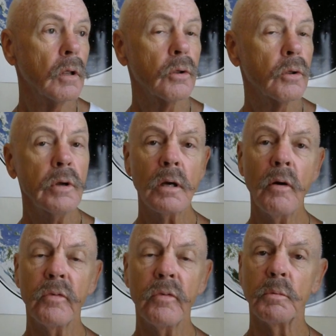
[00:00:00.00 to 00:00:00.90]
3 is
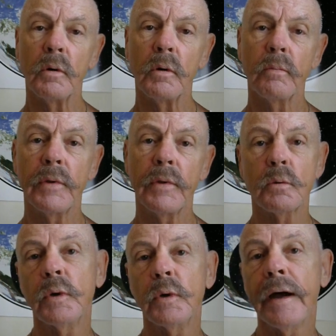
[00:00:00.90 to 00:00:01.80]
comfortable. That's
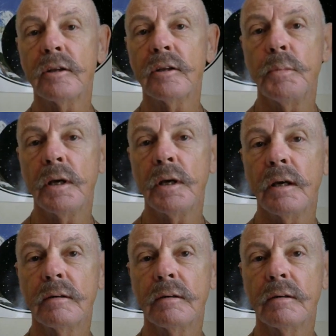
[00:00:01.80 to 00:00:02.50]
where we like to be.